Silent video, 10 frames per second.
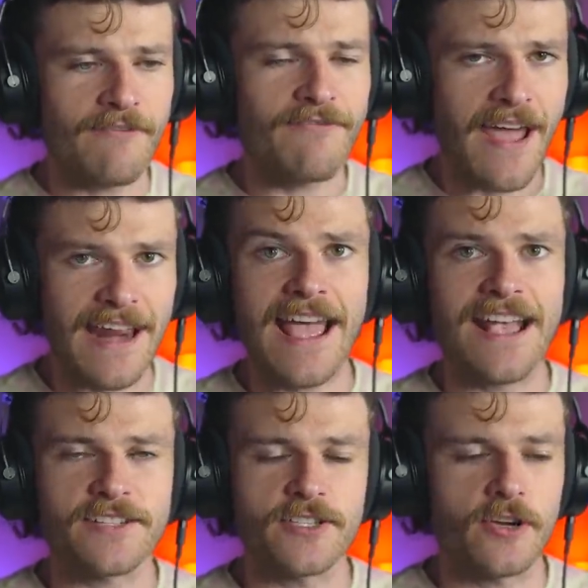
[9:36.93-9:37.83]
fatty
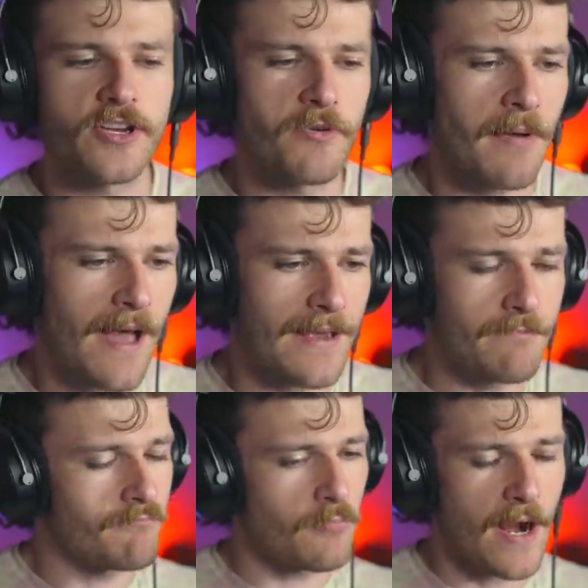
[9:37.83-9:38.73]
acids are in your
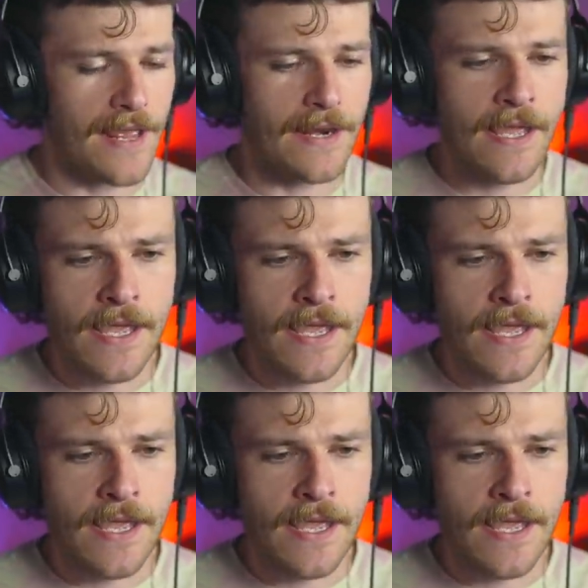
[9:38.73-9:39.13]
body, brain.